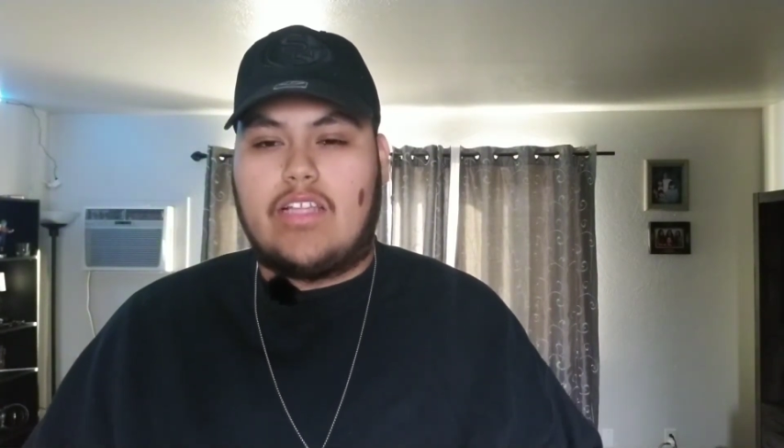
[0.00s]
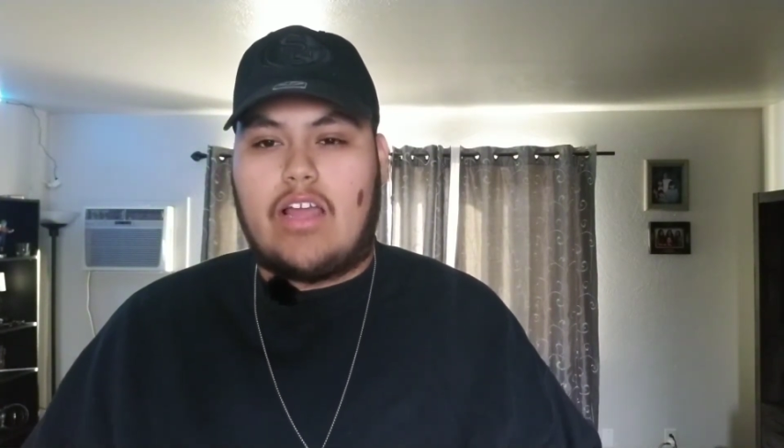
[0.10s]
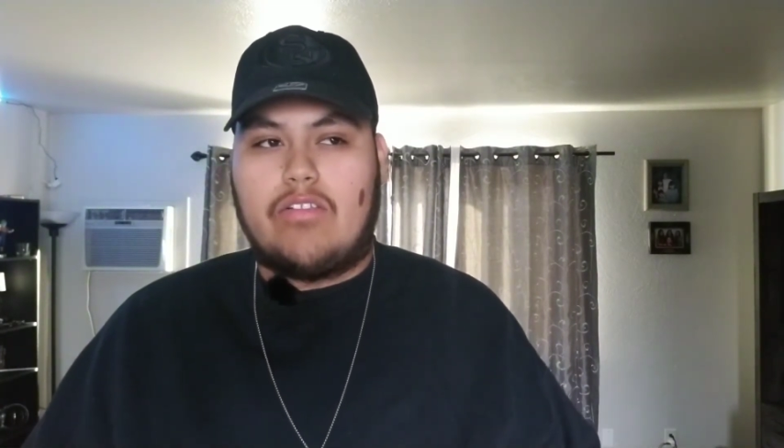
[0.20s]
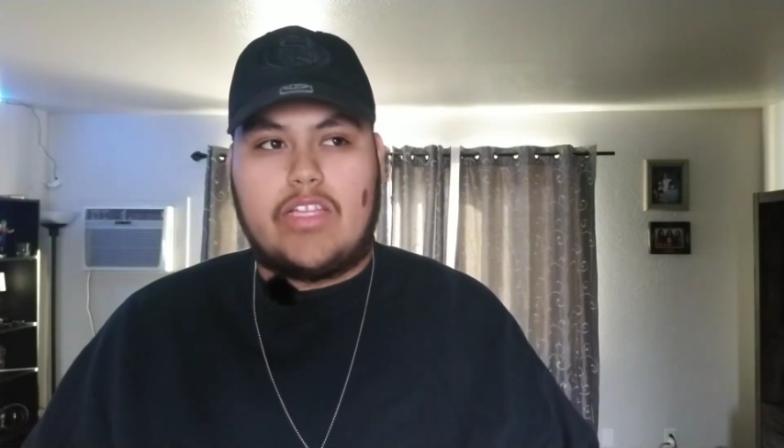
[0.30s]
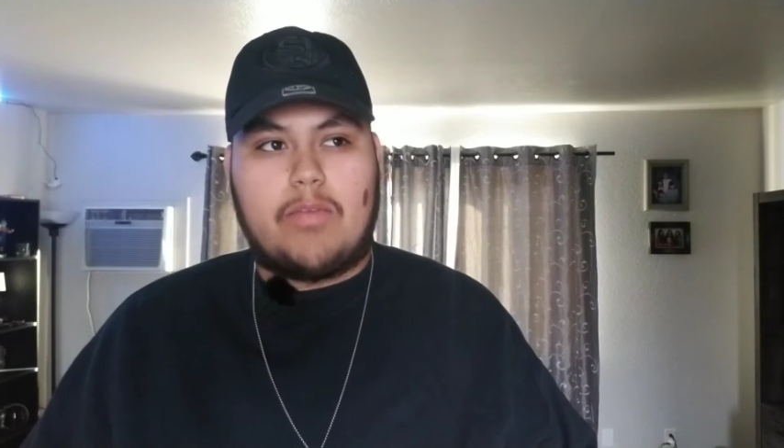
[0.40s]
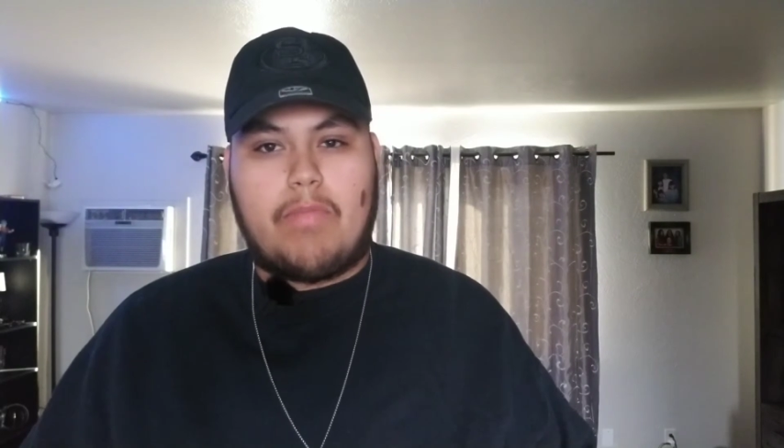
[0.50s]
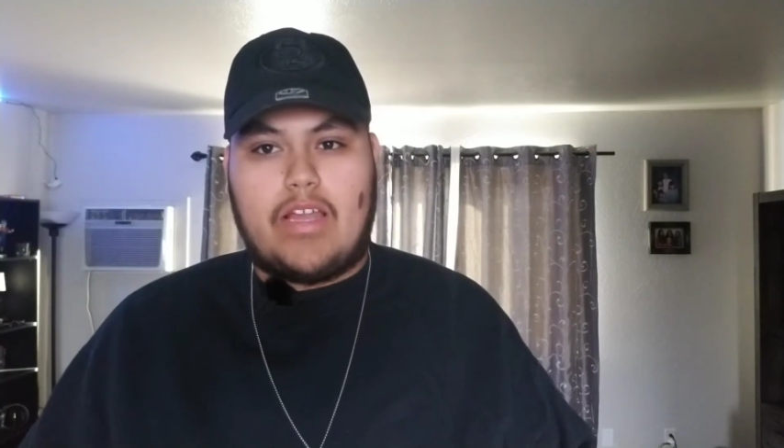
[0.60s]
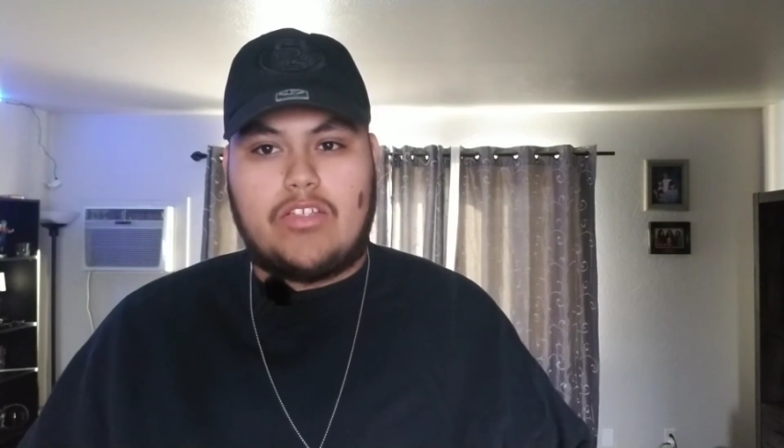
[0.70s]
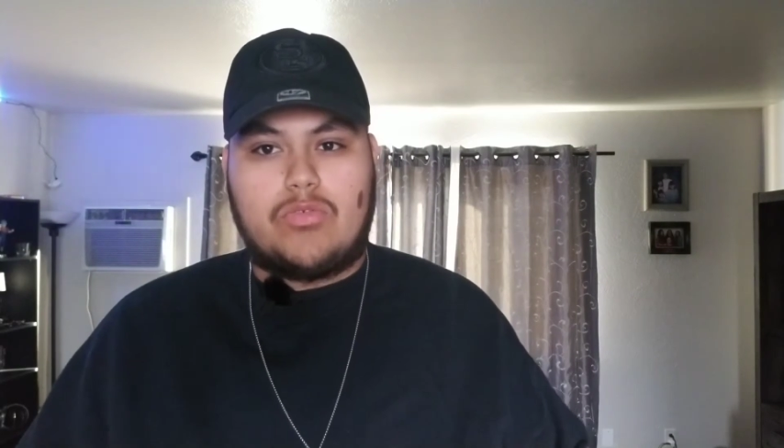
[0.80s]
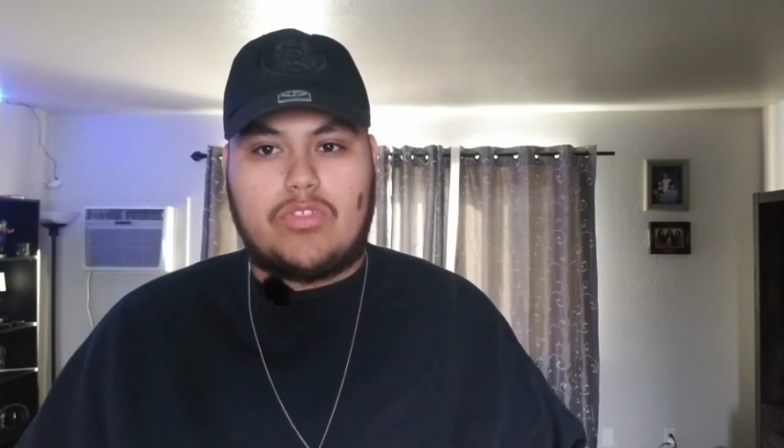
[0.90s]
I don't think it
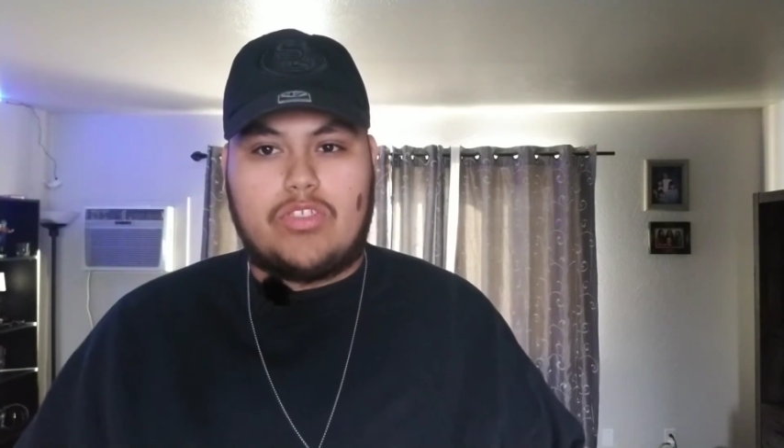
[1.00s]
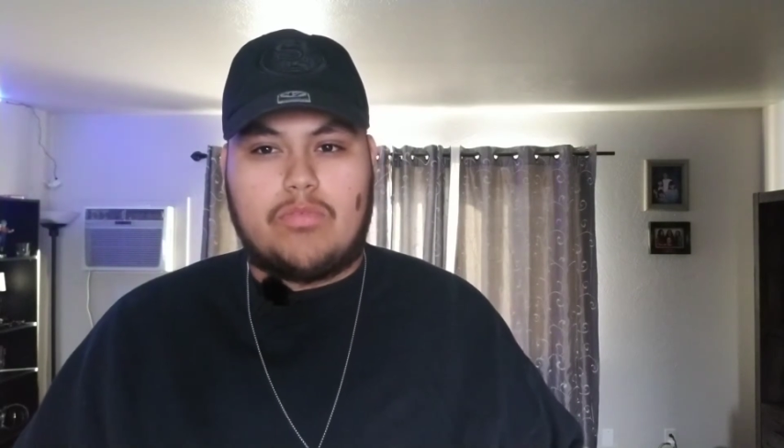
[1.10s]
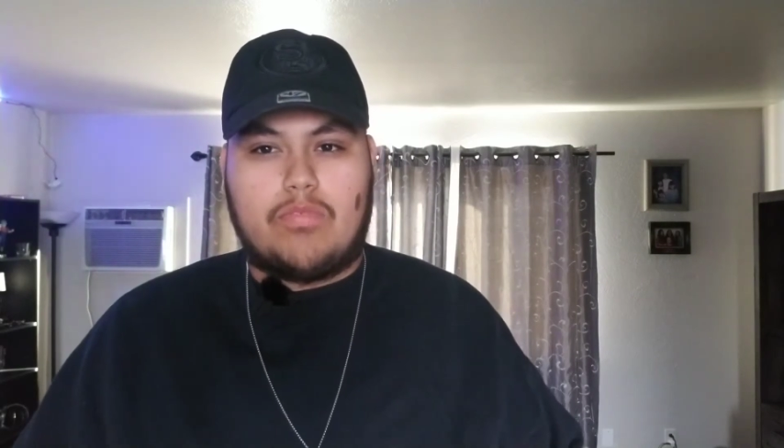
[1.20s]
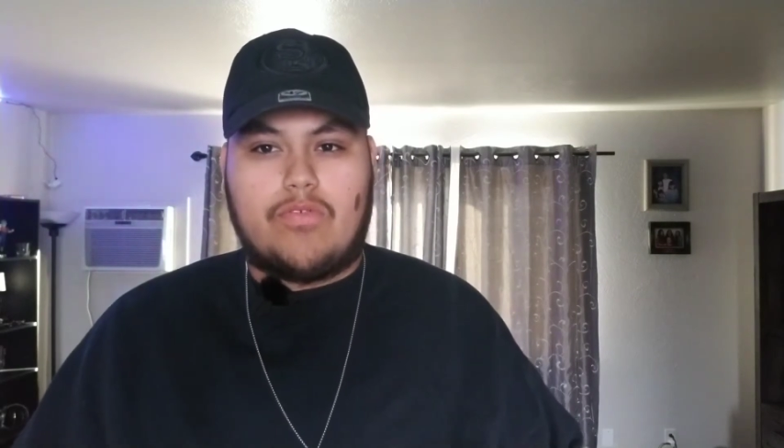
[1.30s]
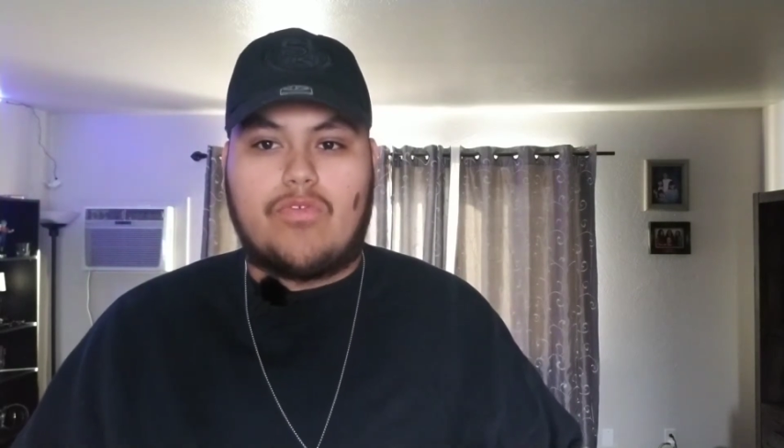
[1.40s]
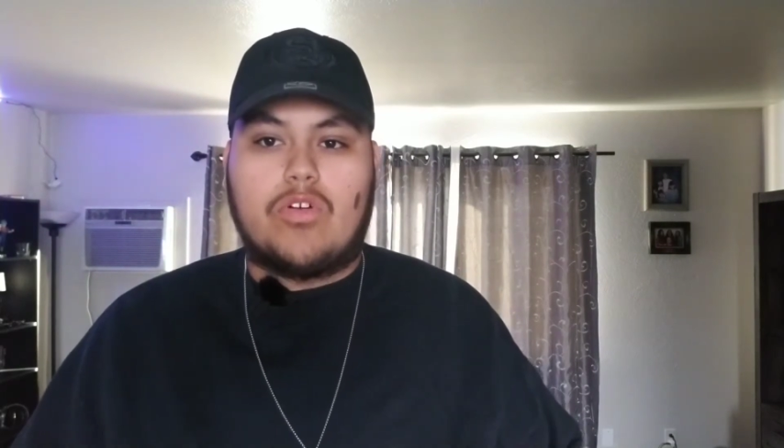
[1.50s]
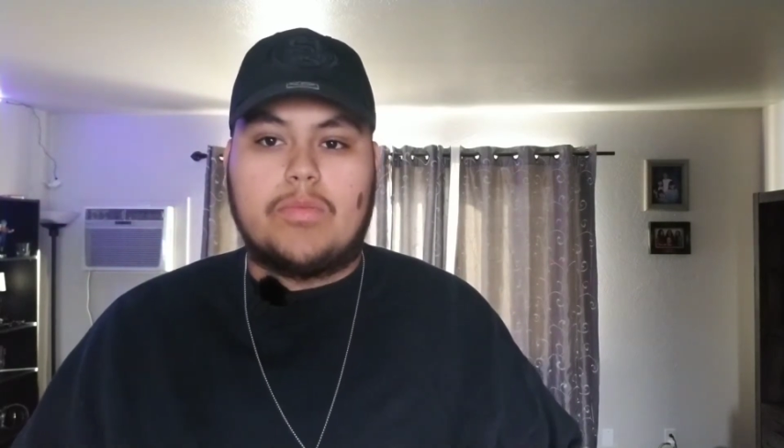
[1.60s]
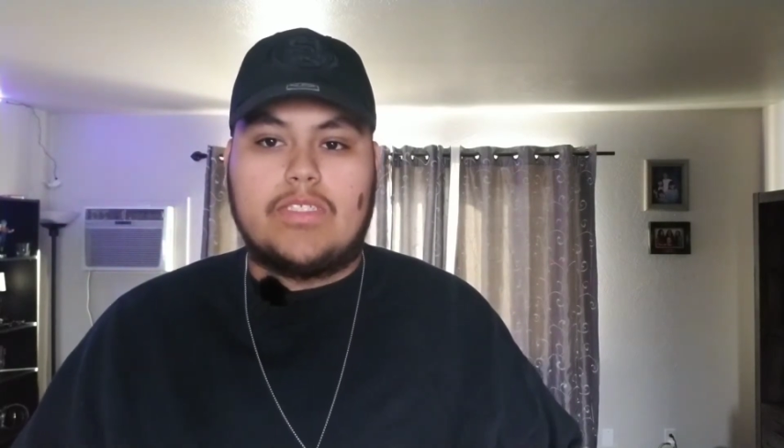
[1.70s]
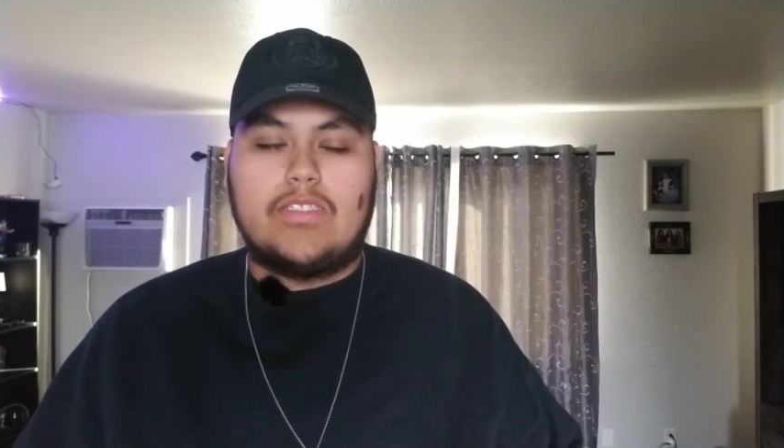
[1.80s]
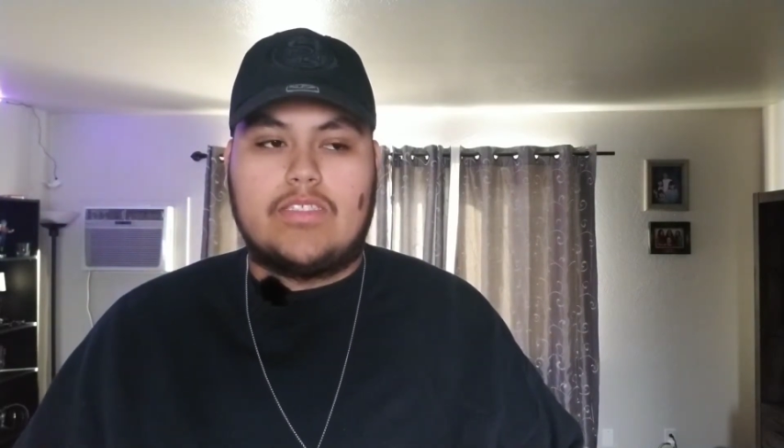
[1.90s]
matters when you're
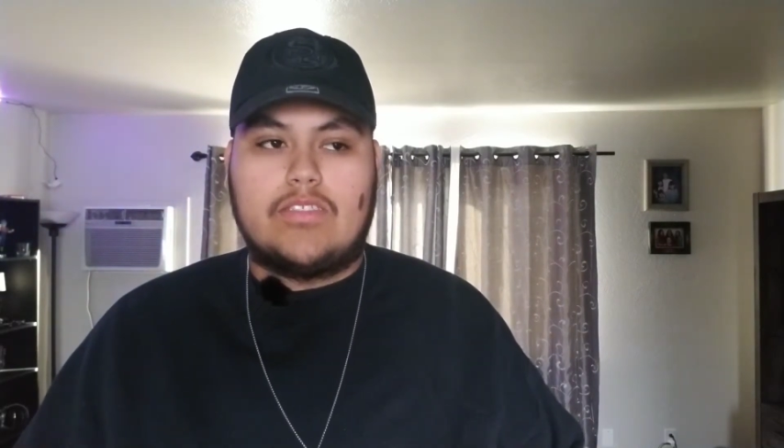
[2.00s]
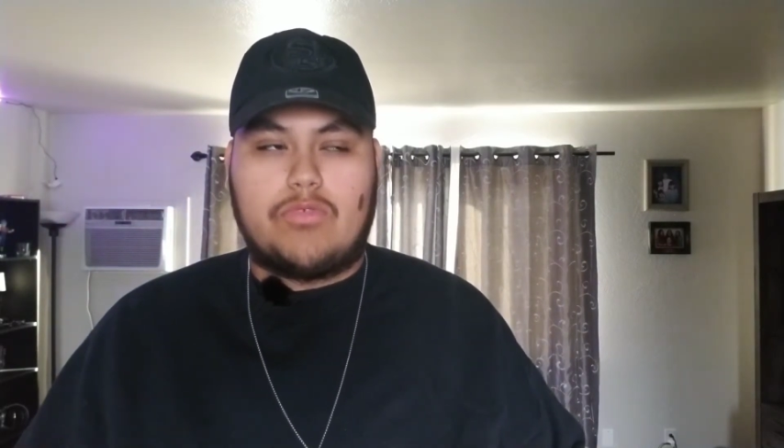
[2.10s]
performance